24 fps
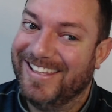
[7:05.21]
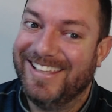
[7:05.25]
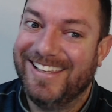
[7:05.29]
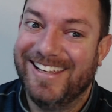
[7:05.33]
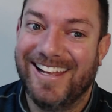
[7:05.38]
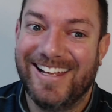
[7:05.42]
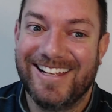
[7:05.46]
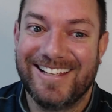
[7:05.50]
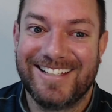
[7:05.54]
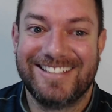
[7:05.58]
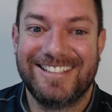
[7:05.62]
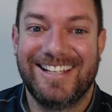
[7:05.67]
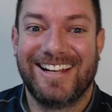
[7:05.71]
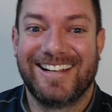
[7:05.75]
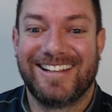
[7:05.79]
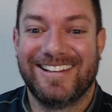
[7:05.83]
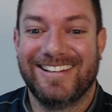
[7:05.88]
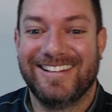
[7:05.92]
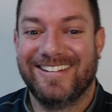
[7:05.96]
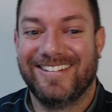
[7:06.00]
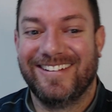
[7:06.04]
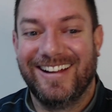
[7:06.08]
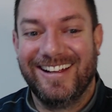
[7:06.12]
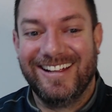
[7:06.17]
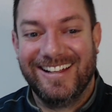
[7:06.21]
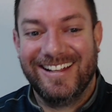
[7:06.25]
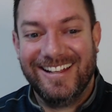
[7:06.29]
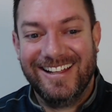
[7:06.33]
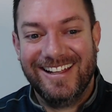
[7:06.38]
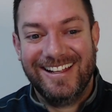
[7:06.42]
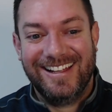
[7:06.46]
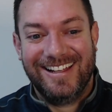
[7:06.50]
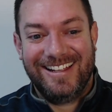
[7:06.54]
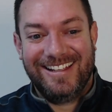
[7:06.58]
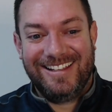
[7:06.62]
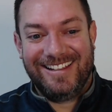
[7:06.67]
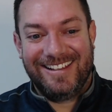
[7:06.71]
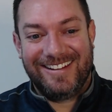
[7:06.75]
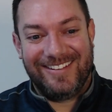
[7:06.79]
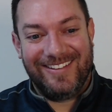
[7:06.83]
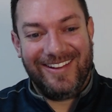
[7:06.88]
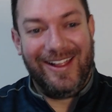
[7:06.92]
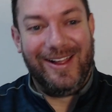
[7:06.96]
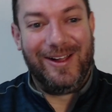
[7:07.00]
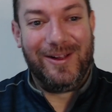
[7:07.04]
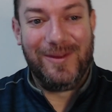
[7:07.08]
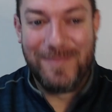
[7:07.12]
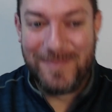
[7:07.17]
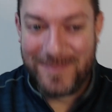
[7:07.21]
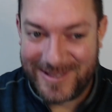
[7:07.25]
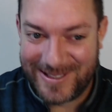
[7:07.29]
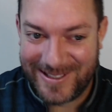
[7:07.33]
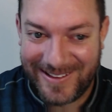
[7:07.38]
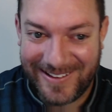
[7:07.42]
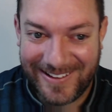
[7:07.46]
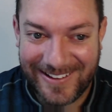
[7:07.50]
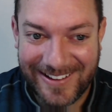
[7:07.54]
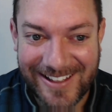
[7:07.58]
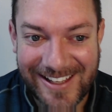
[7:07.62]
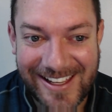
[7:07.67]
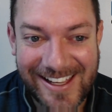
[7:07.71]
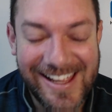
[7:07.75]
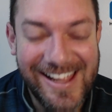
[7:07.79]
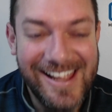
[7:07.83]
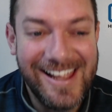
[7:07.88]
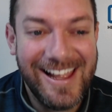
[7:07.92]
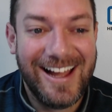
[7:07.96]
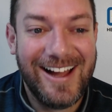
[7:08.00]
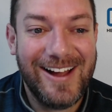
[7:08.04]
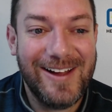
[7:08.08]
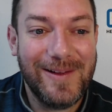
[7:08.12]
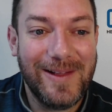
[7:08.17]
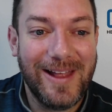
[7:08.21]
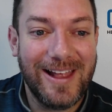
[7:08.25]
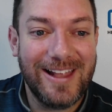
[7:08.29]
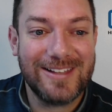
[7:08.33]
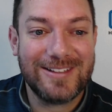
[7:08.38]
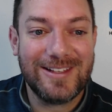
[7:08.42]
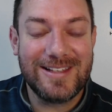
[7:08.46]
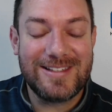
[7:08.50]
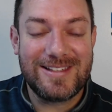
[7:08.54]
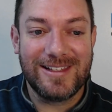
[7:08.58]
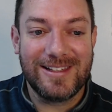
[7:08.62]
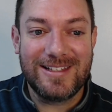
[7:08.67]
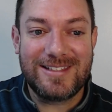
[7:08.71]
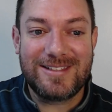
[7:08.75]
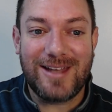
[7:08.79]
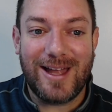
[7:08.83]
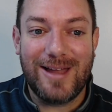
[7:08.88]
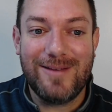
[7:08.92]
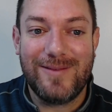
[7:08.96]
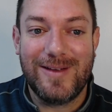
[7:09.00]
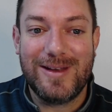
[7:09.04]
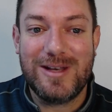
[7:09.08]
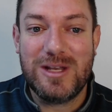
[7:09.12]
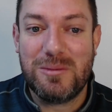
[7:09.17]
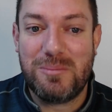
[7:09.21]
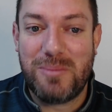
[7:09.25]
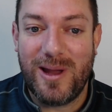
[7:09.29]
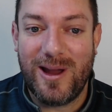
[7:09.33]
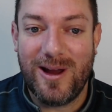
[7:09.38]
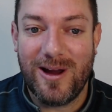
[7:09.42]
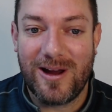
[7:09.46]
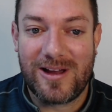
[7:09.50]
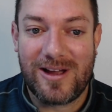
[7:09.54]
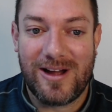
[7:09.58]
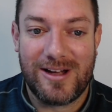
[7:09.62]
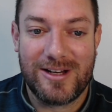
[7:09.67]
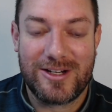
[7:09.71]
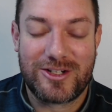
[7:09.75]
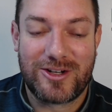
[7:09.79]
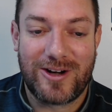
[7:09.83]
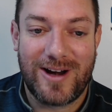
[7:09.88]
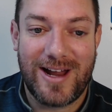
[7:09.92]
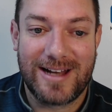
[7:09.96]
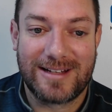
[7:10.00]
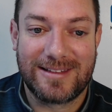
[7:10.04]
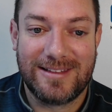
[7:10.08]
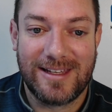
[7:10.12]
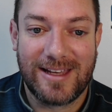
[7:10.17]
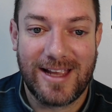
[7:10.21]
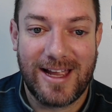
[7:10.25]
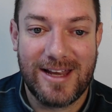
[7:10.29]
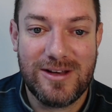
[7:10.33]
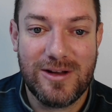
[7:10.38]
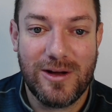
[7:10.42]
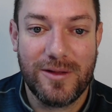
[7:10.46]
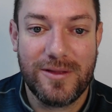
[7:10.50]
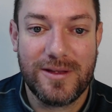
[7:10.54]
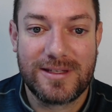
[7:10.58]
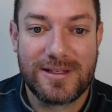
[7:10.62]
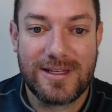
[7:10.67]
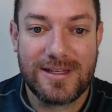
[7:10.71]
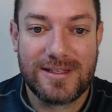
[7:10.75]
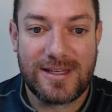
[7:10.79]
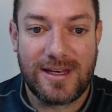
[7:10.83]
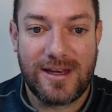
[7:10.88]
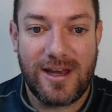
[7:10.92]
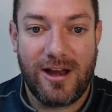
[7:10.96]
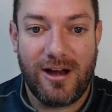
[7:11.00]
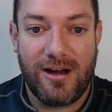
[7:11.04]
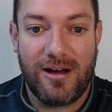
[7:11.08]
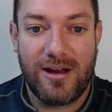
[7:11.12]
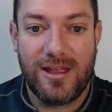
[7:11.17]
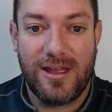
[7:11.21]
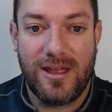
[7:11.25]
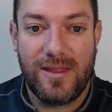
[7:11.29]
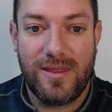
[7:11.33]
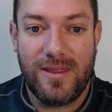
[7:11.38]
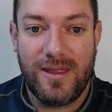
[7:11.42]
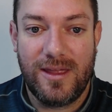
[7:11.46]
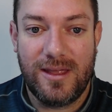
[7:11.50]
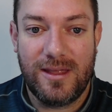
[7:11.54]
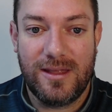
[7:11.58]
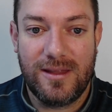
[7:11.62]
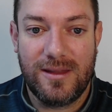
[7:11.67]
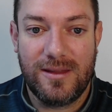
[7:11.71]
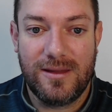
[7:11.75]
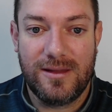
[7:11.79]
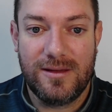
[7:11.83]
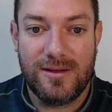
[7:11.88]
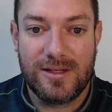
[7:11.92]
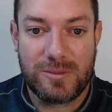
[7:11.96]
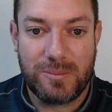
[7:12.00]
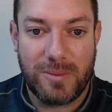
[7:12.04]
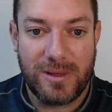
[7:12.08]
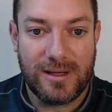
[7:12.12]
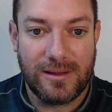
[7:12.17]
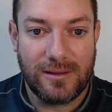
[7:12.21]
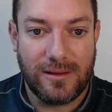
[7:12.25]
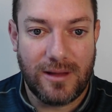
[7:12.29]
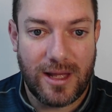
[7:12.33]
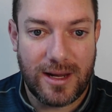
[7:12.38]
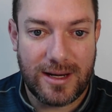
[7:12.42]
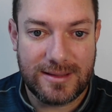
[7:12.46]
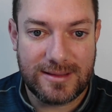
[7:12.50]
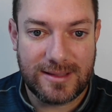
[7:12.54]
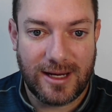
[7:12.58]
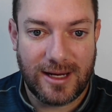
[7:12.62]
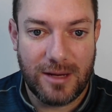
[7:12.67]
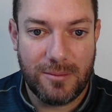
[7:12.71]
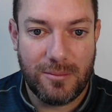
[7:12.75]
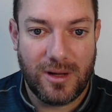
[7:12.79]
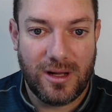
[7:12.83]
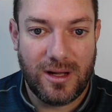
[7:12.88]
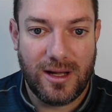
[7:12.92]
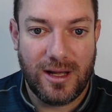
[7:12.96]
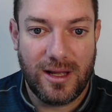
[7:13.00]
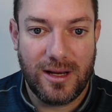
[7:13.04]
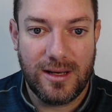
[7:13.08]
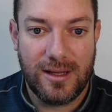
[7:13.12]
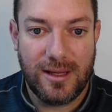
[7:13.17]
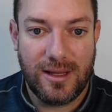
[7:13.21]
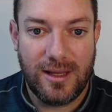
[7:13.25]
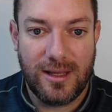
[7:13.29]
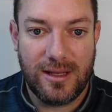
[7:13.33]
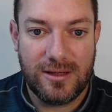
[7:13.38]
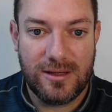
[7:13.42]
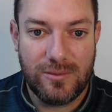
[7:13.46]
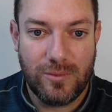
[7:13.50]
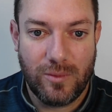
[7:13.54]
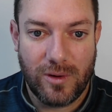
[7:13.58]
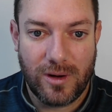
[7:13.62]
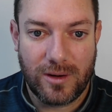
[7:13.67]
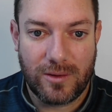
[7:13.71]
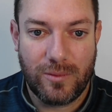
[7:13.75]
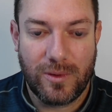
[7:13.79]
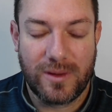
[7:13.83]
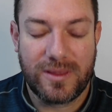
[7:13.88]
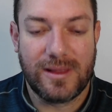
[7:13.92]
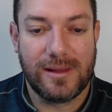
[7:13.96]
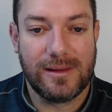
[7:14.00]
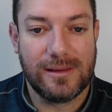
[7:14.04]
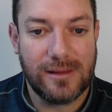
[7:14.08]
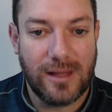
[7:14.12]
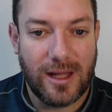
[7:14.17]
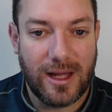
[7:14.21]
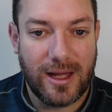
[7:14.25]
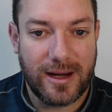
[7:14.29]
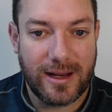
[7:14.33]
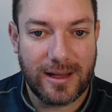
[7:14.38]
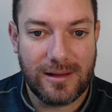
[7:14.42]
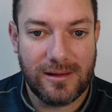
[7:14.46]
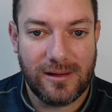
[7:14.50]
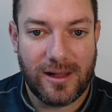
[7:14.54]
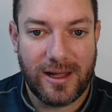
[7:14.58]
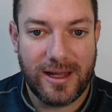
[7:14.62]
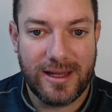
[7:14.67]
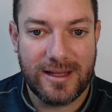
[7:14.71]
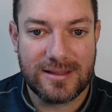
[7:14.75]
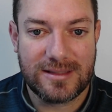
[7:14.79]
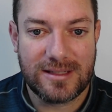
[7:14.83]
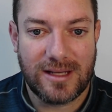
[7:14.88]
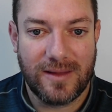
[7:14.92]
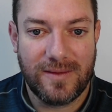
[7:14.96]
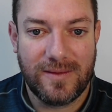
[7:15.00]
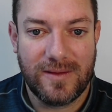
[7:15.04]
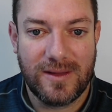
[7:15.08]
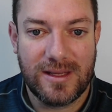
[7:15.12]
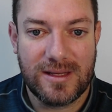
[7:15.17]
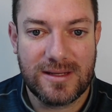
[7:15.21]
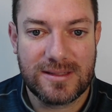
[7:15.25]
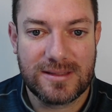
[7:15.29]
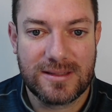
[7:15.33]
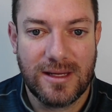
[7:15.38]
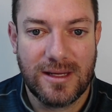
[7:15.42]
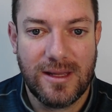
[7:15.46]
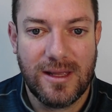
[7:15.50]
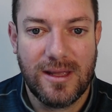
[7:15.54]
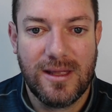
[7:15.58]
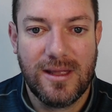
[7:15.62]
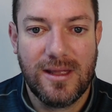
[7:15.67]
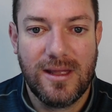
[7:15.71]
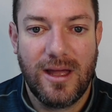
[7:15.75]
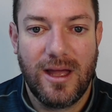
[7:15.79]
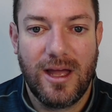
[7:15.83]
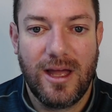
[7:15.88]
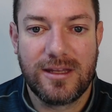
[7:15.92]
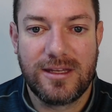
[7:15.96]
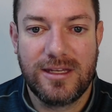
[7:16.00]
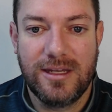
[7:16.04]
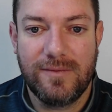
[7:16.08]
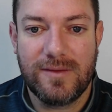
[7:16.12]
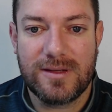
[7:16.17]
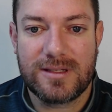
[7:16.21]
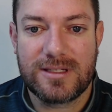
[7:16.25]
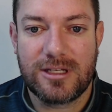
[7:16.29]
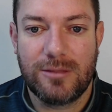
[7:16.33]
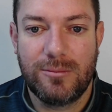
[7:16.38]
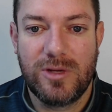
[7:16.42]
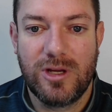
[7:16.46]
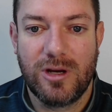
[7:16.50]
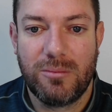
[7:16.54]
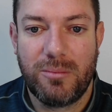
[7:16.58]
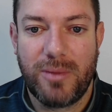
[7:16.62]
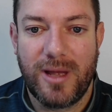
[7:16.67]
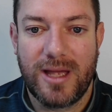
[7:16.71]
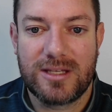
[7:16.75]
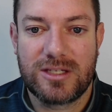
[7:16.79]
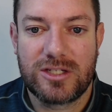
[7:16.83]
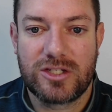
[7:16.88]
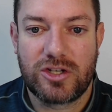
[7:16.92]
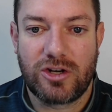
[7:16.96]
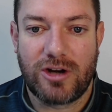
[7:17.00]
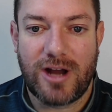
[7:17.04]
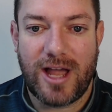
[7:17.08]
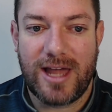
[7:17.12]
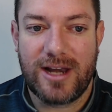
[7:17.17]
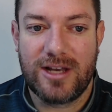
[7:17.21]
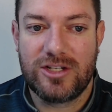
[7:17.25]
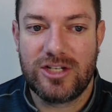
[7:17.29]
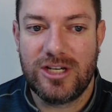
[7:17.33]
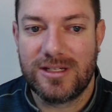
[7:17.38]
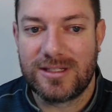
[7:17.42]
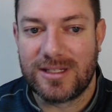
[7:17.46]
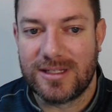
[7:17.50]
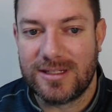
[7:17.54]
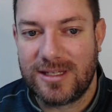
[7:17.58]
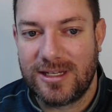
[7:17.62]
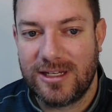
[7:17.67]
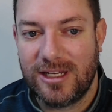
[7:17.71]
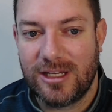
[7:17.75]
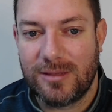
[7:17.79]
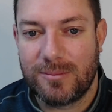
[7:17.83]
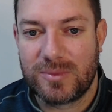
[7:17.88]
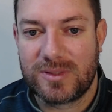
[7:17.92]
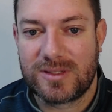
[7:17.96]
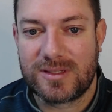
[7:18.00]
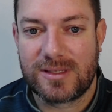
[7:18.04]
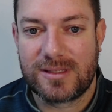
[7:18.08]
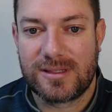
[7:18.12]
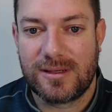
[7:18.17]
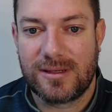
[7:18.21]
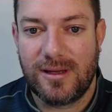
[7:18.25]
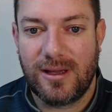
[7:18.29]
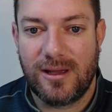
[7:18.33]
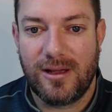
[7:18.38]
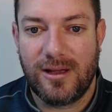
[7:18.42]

yeah, exactly right. It'll help. So let's dive into payer contracting. I know this is an area that you spend a lot of time on, and you work with a lot of clients on this. Give us some of your best strategies and tips,